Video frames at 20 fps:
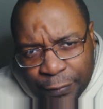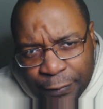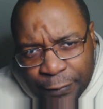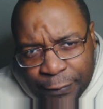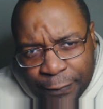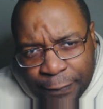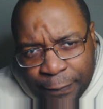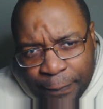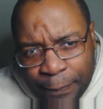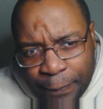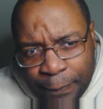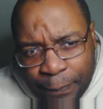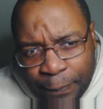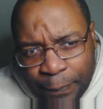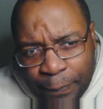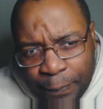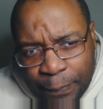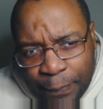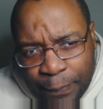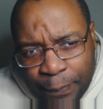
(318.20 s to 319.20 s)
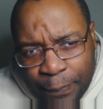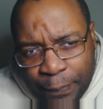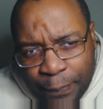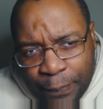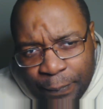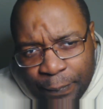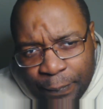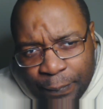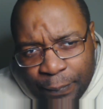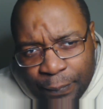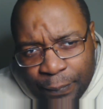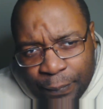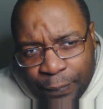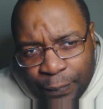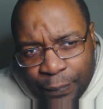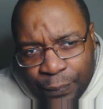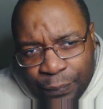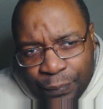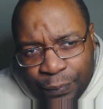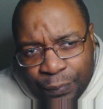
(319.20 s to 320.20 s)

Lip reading: Nothing is said.